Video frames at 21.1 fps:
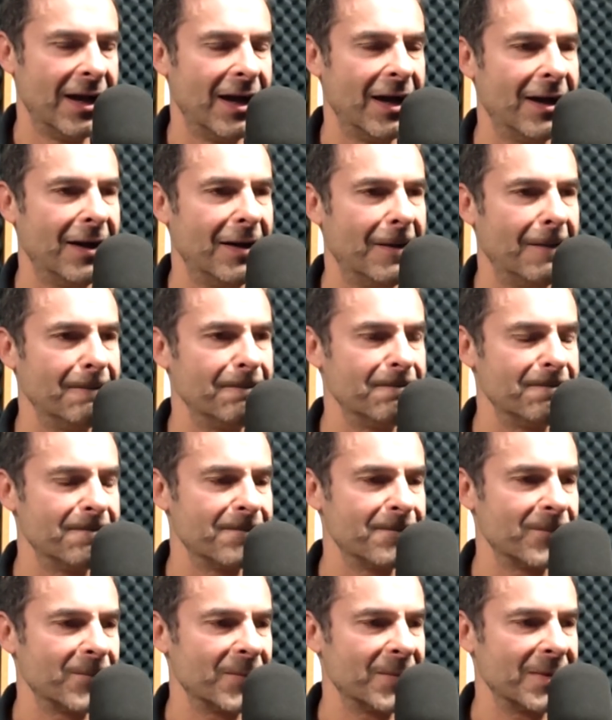
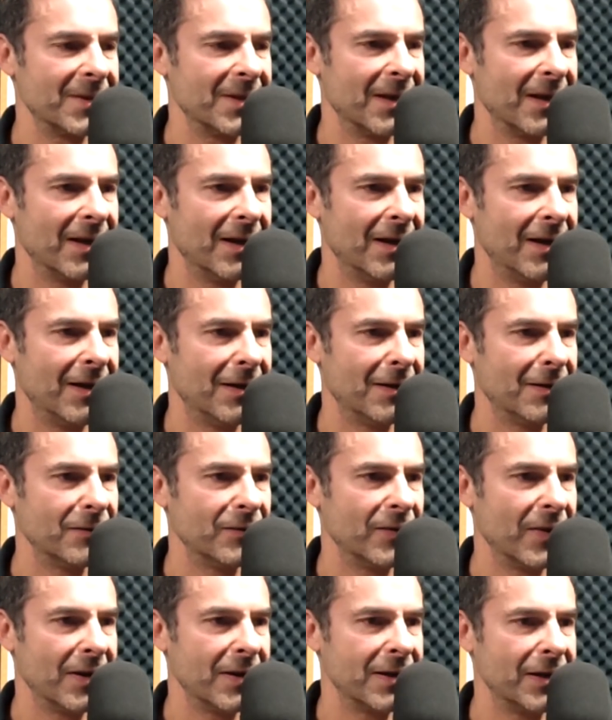
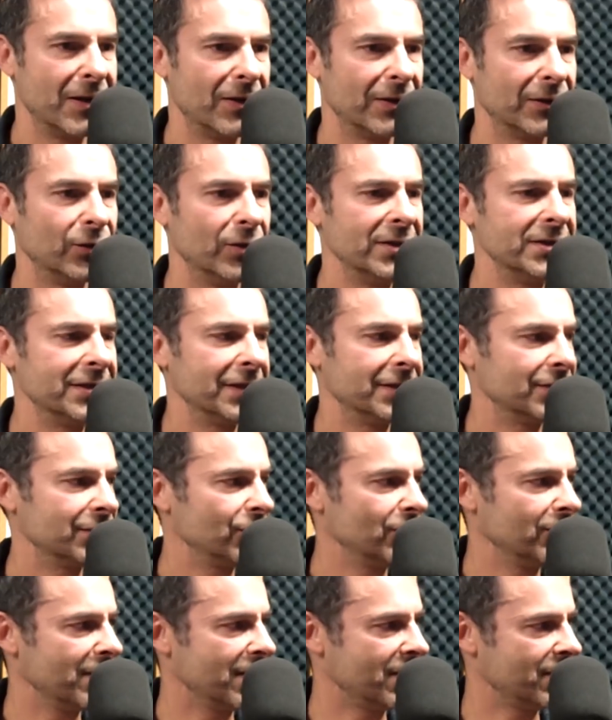It looks like
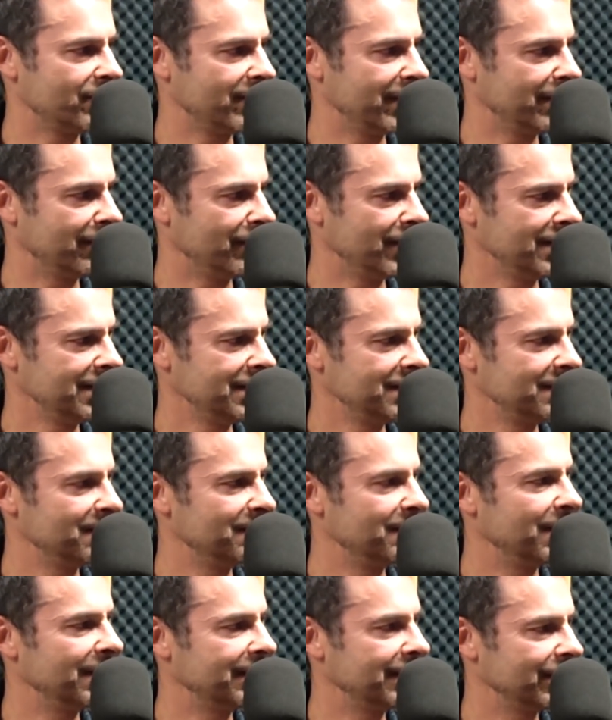there's only 3 of us,
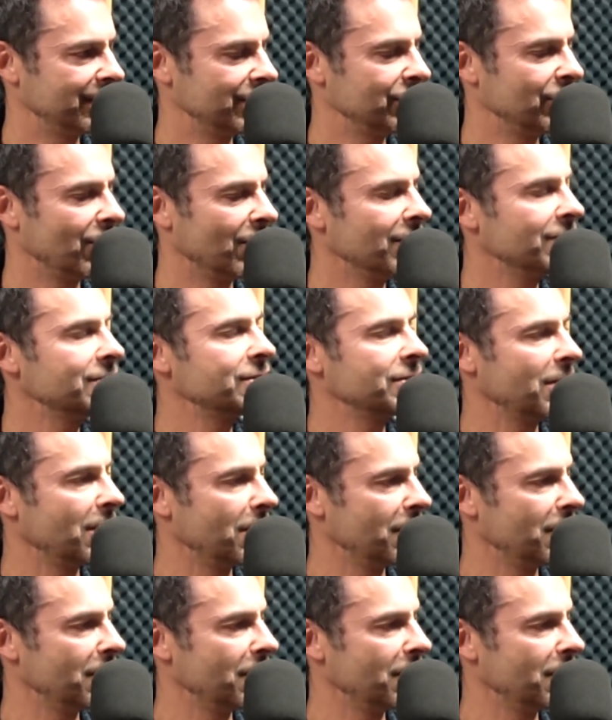but there's also...